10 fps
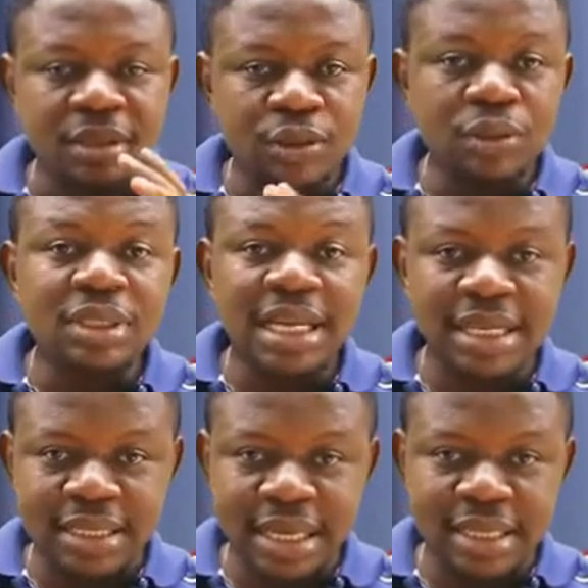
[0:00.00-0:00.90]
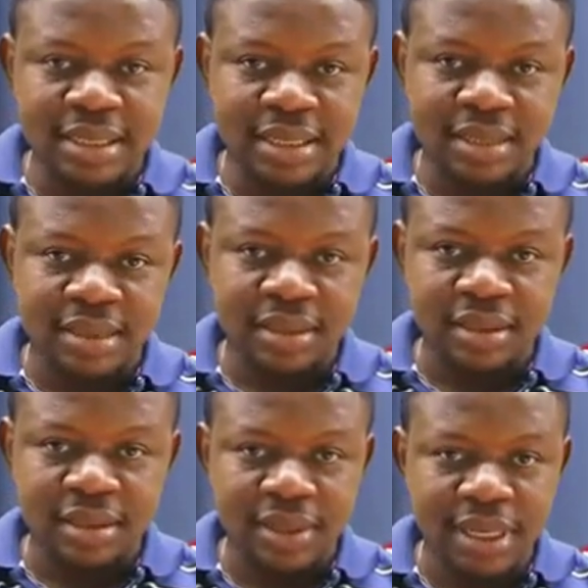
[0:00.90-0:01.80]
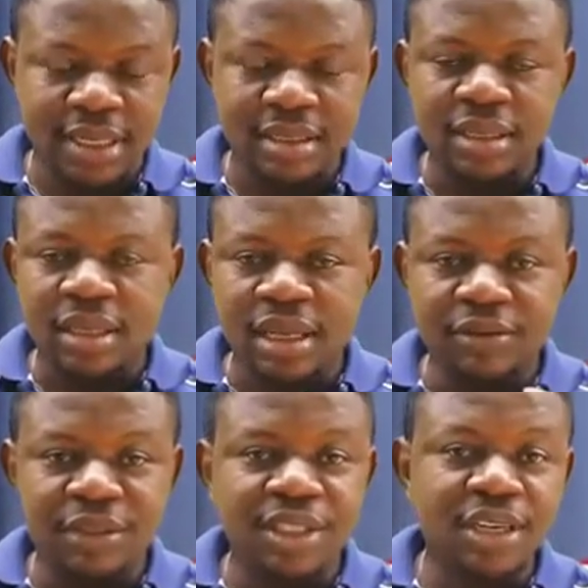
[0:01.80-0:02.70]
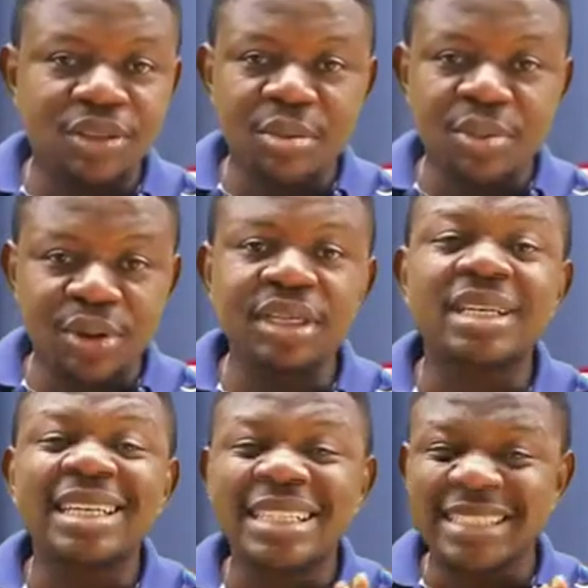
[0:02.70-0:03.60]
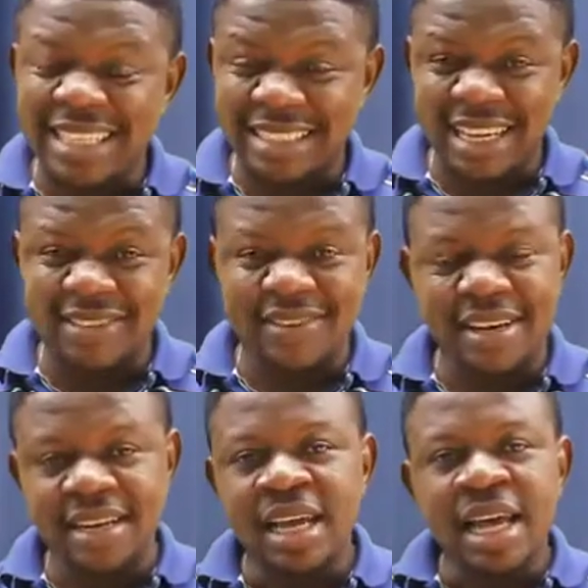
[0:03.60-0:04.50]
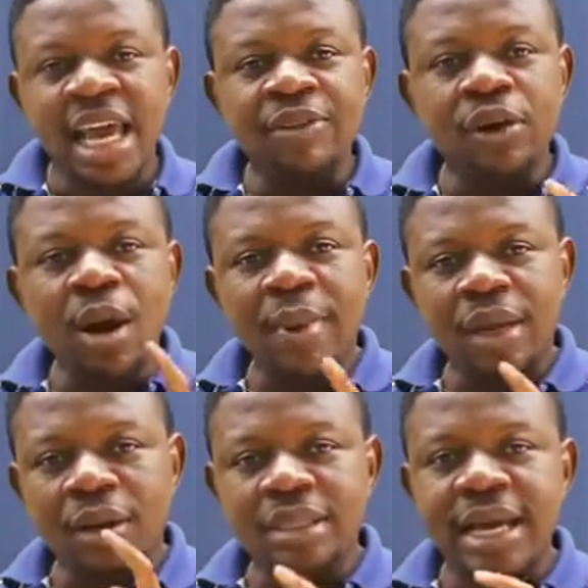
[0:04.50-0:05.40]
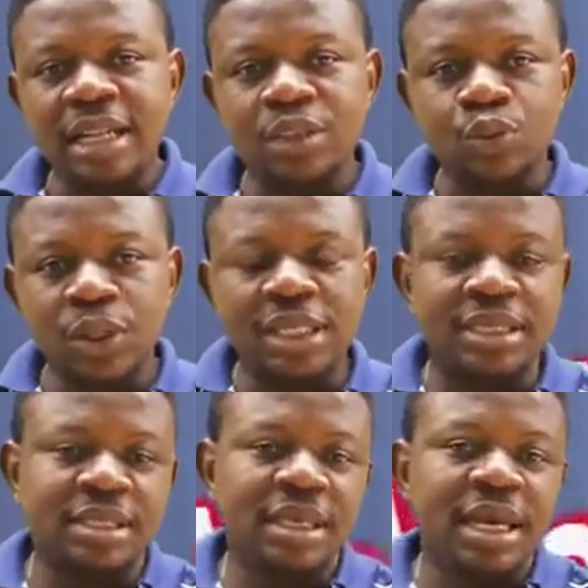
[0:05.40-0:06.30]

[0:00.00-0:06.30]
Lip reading: Use sanitizer. You get, if you shake somebody, sanitize your hand. If you come in contact with